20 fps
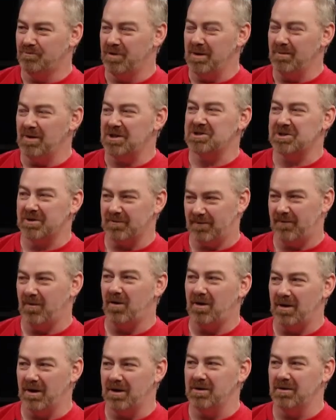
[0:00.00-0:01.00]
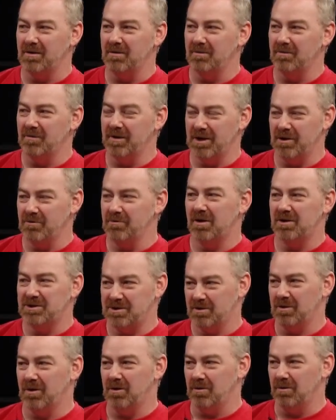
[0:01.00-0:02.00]
much define the hero's
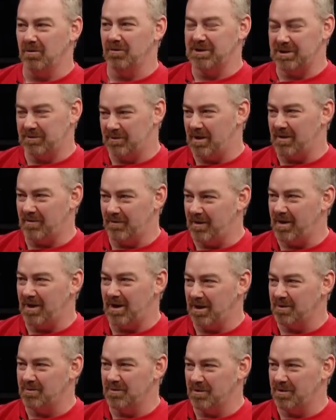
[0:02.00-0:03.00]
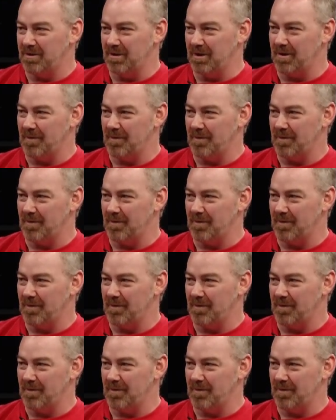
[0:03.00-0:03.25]
goal. This is the argument there.